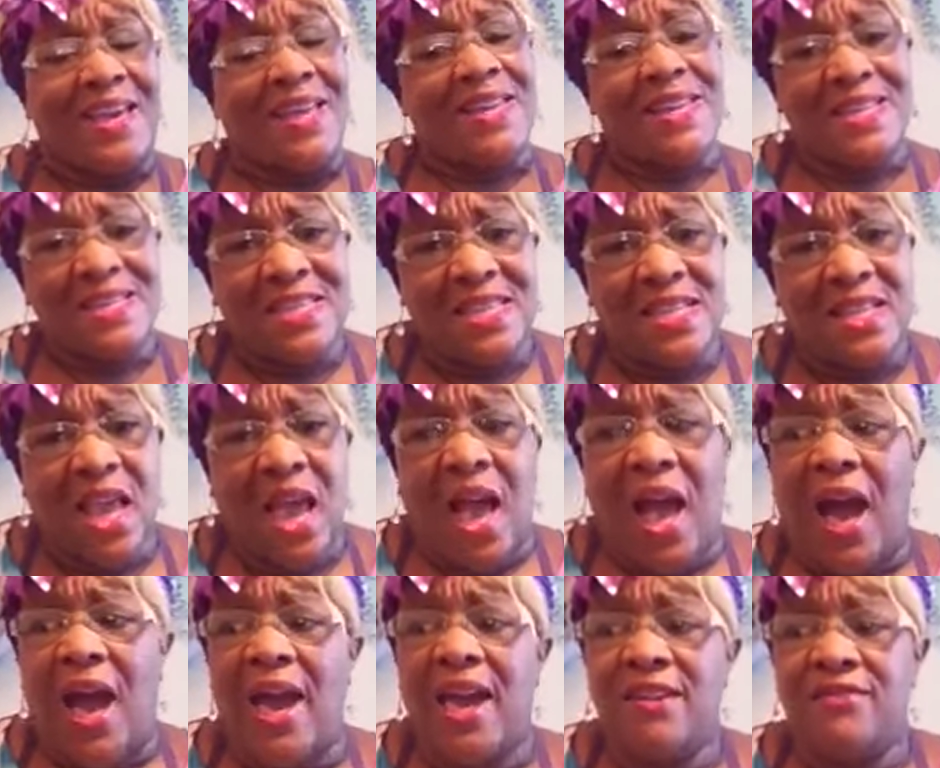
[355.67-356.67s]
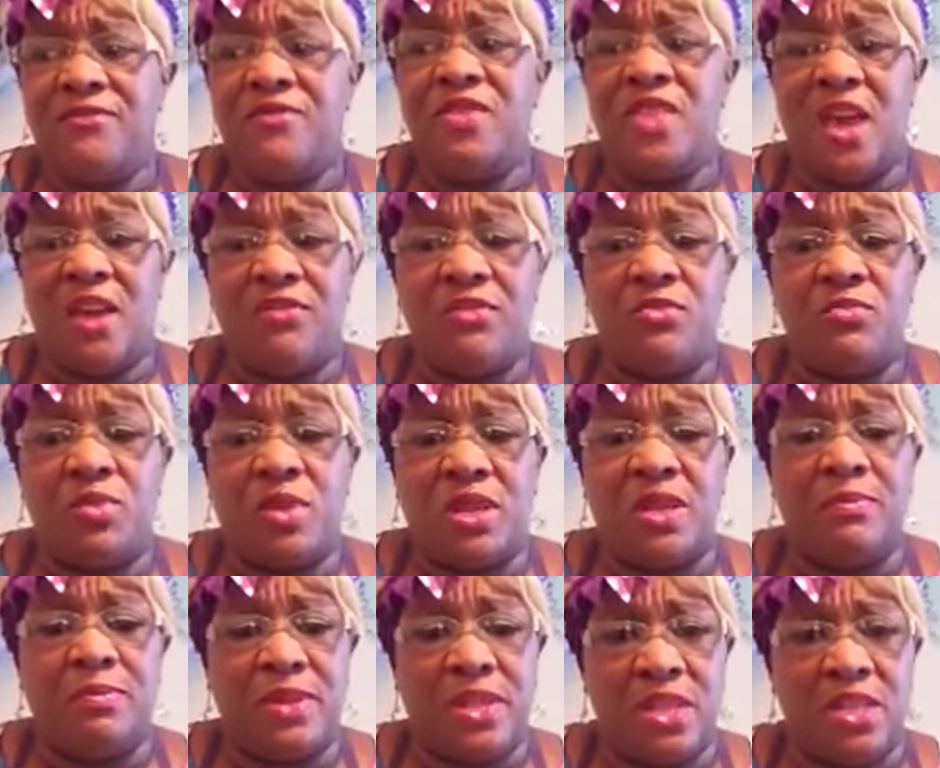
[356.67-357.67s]
Listen, I've never
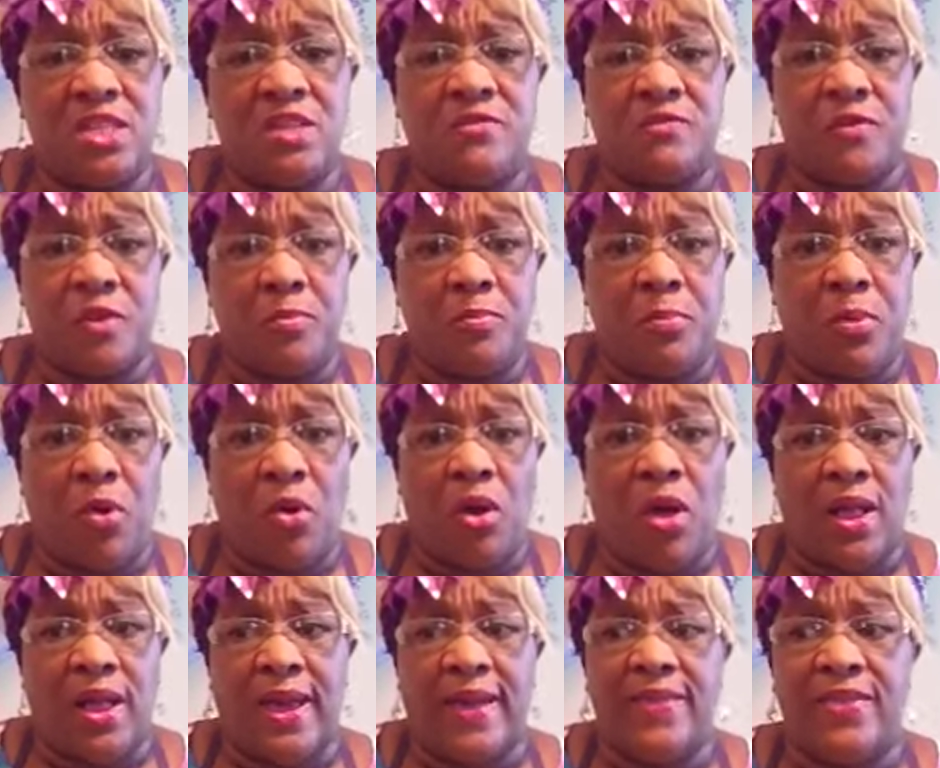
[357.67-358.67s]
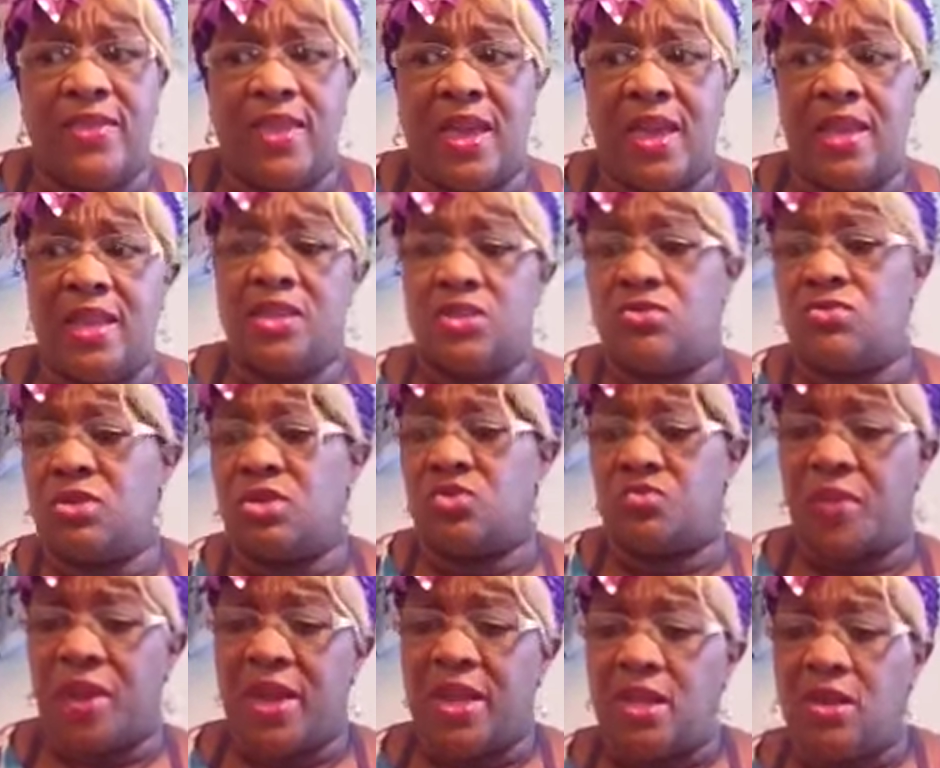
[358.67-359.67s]
really been into football. And then I do this
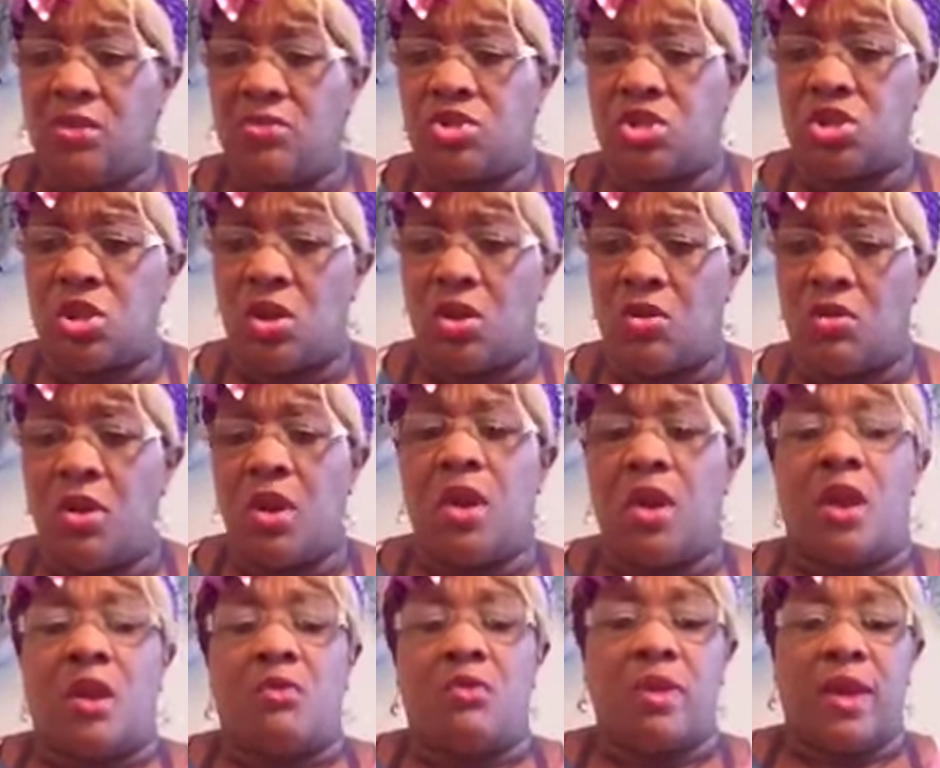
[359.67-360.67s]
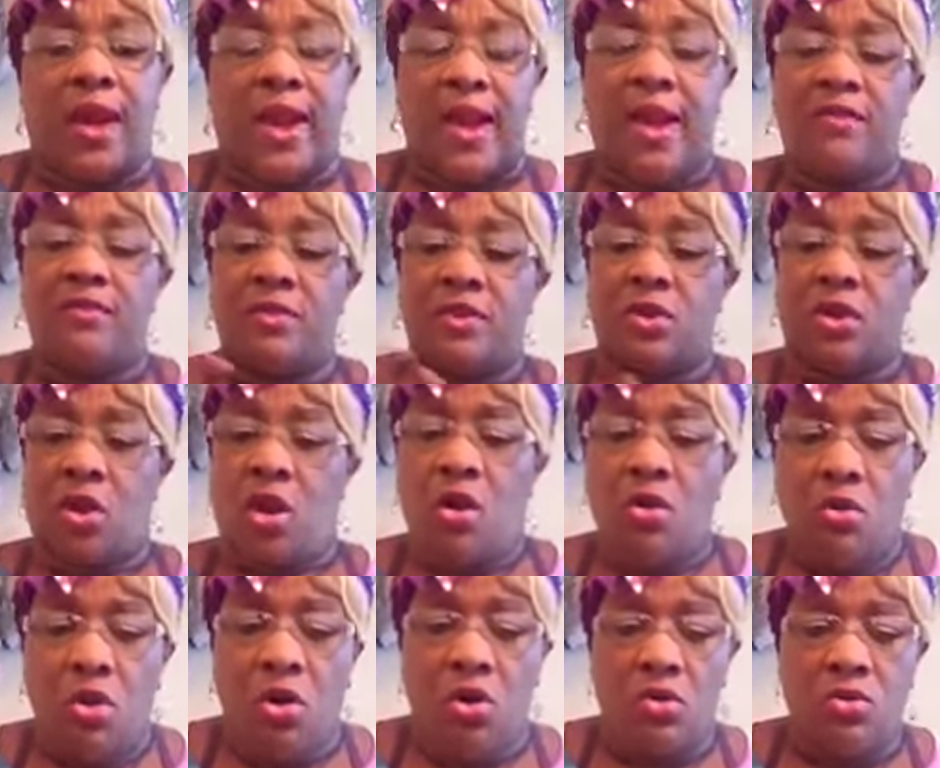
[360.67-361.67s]
radio show where I have a
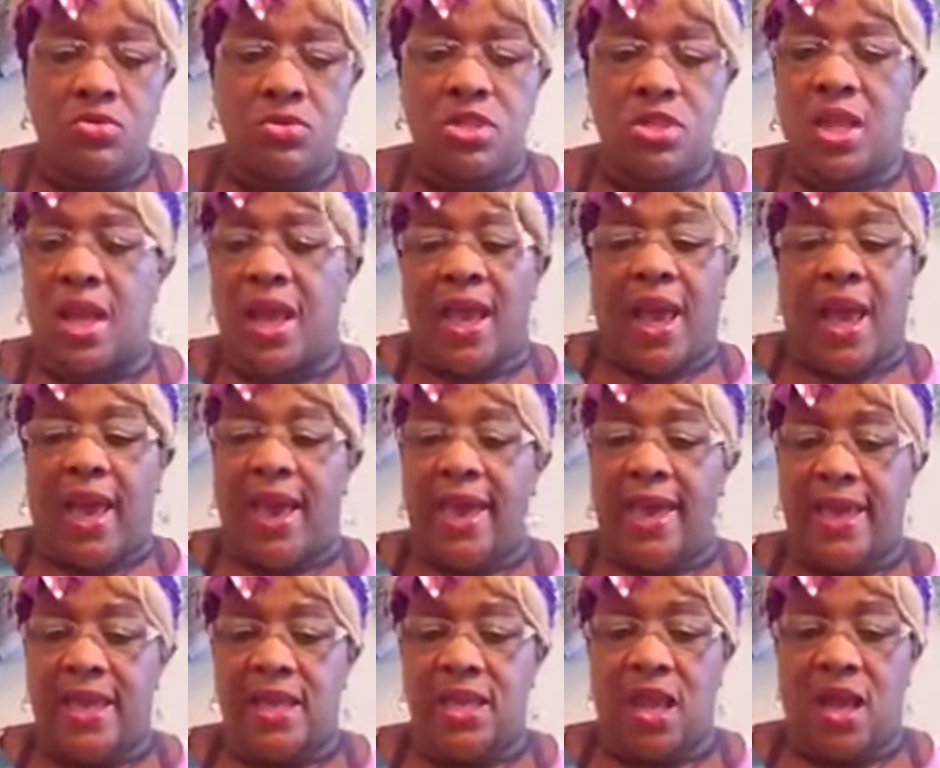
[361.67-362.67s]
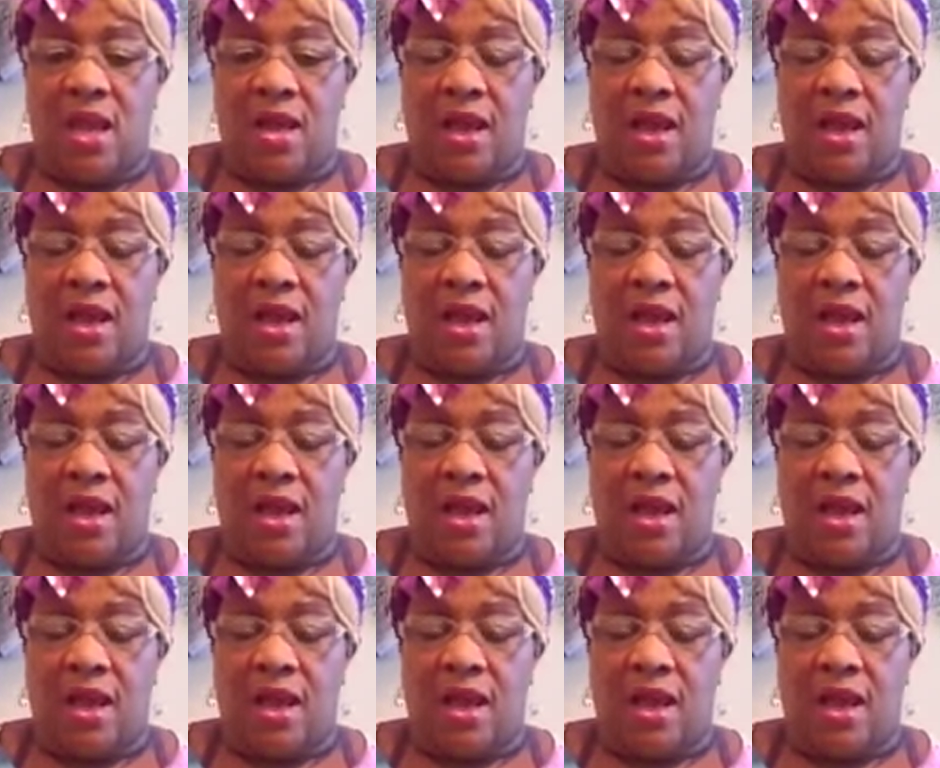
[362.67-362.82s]
co-host, and